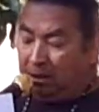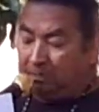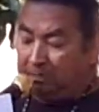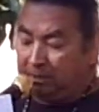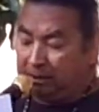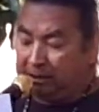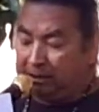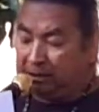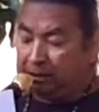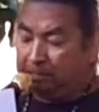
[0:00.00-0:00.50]

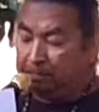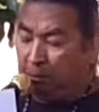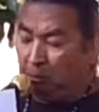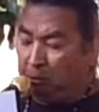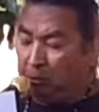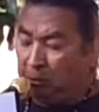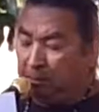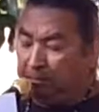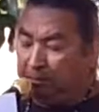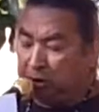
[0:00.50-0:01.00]
Please
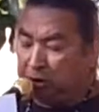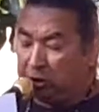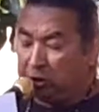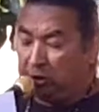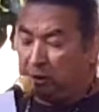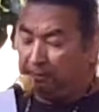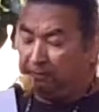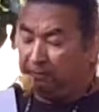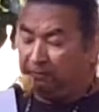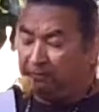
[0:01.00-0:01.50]
support the
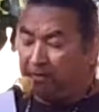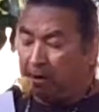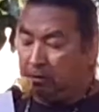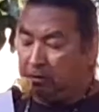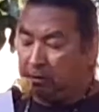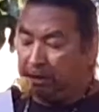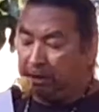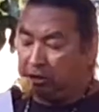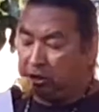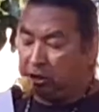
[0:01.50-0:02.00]
mission of the
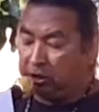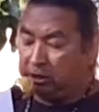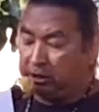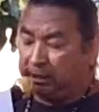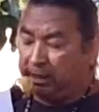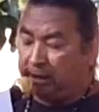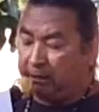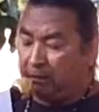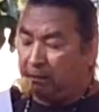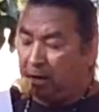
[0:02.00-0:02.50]
foundation to
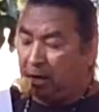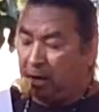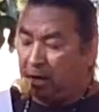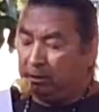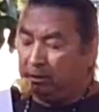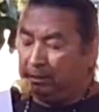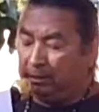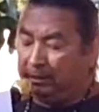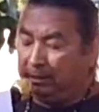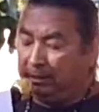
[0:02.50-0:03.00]
carry
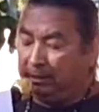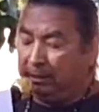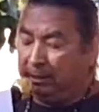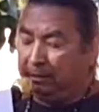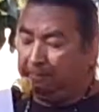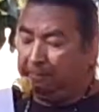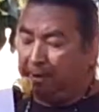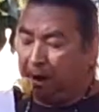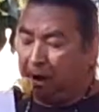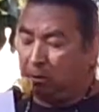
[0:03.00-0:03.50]
on the
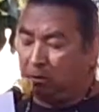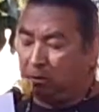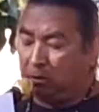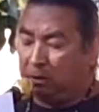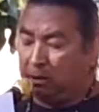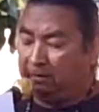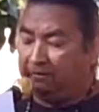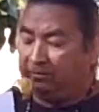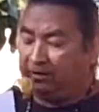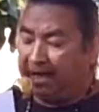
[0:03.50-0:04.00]
healing power
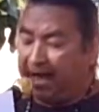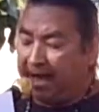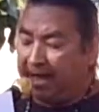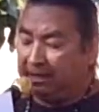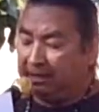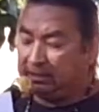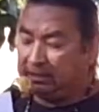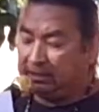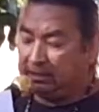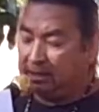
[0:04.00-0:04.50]
of
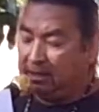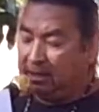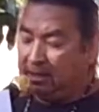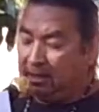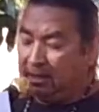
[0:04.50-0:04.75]
dance